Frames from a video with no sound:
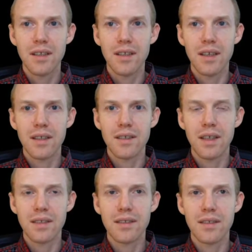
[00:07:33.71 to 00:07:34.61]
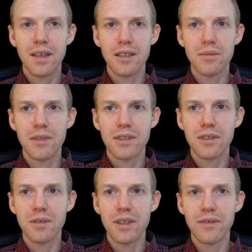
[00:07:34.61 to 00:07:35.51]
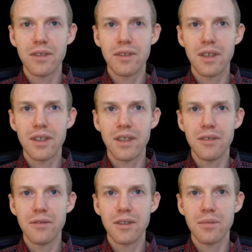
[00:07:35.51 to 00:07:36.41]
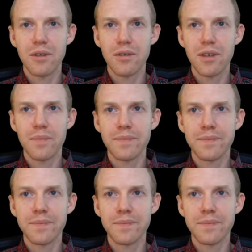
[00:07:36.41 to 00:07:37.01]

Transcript: uh, text documents or whatever you're trying to do with your program.